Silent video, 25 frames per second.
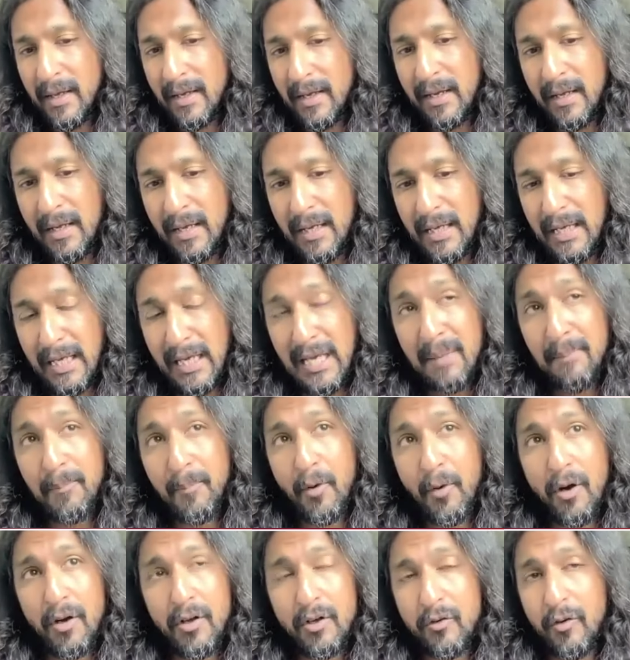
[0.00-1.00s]
He
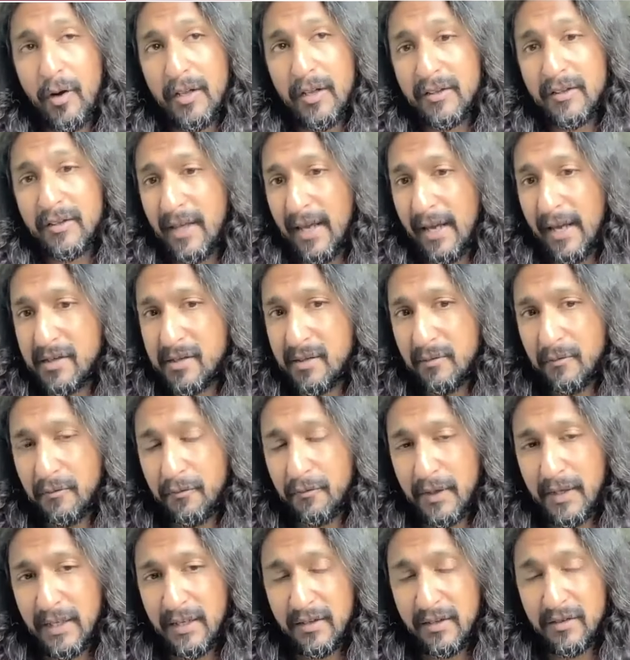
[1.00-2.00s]
brought transaction
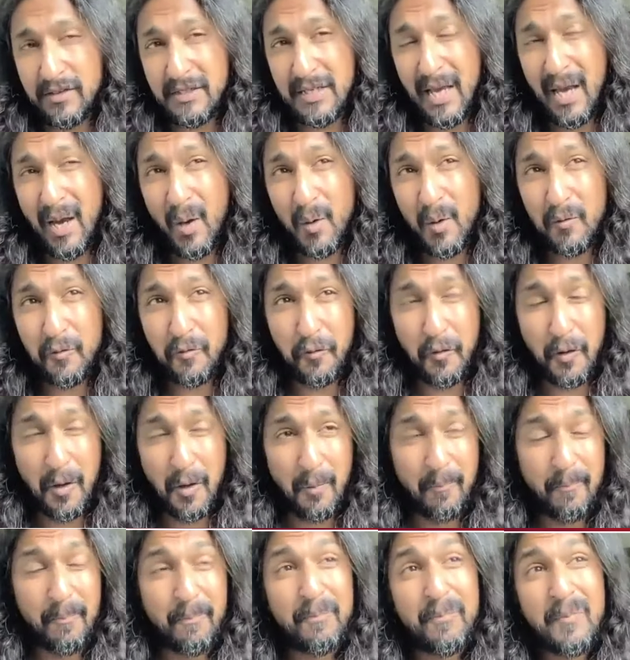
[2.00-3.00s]
fees down
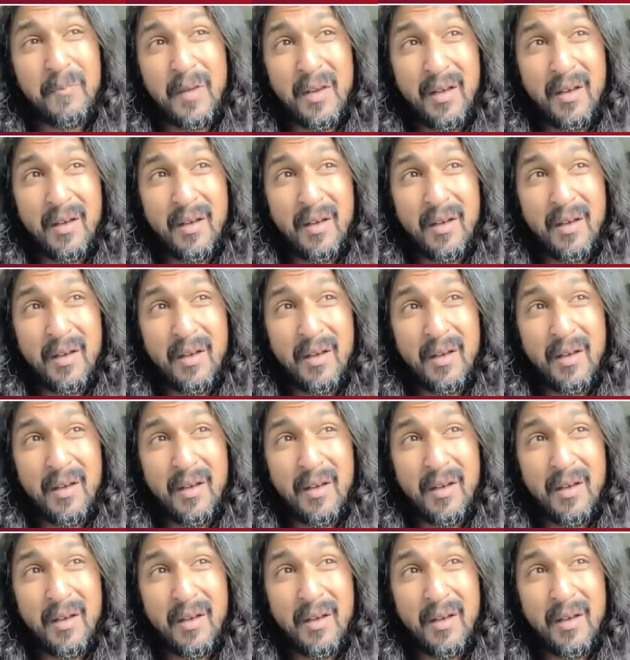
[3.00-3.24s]
from